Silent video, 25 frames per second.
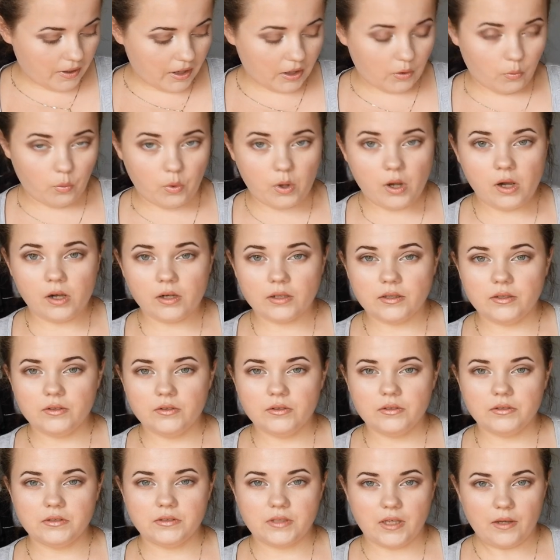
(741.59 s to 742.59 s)
I walked
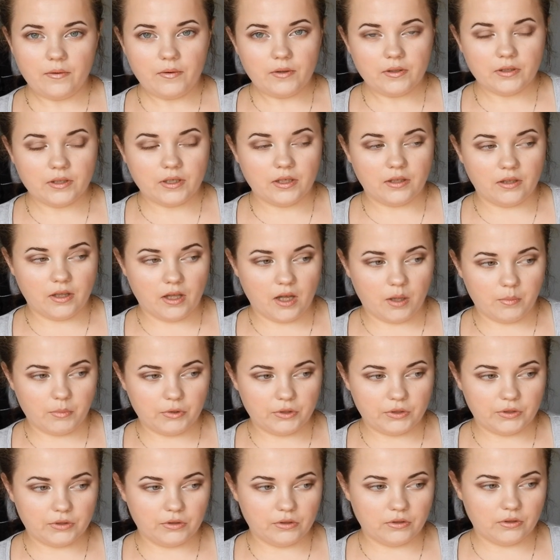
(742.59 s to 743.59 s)
those seven
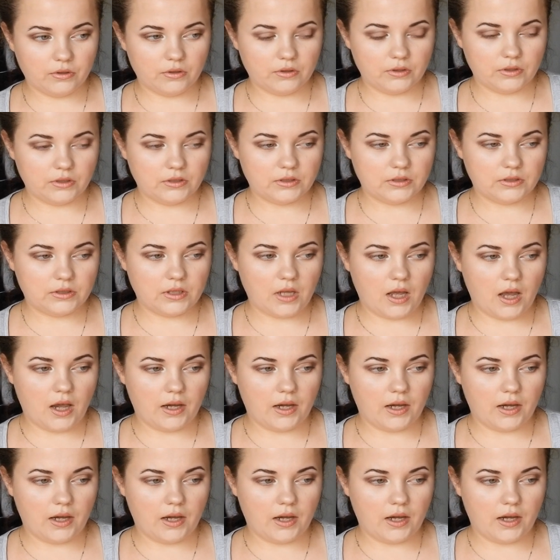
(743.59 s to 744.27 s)
kilometers.